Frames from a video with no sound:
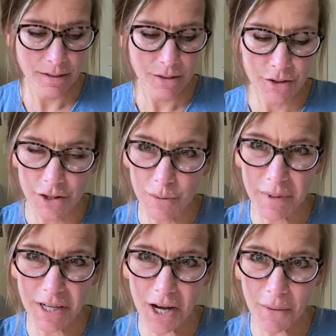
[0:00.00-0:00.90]
Should
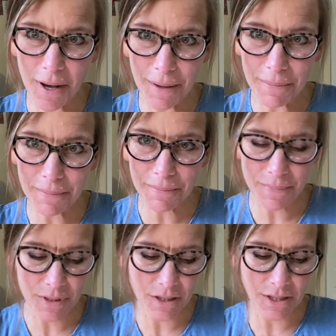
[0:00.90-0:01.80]
we go up?
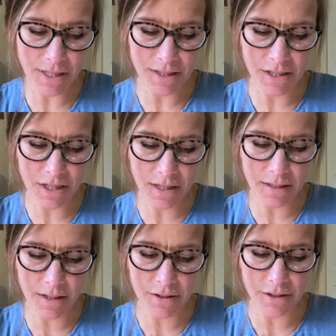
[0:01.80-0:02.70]
Chelsea tugs
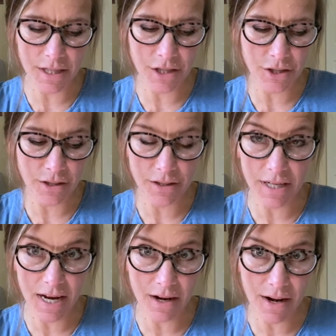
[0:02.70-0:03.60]
on her t-shirt
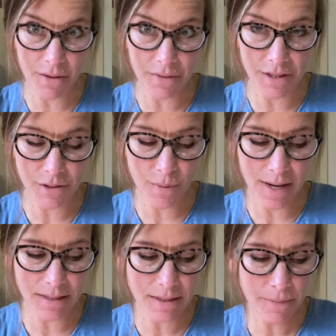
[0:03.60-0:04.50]
to air out the
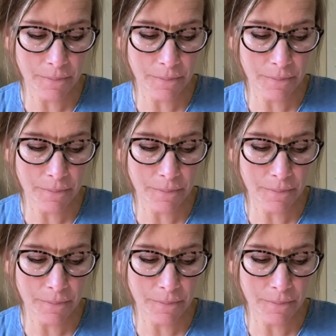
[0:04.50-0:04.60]
sweat.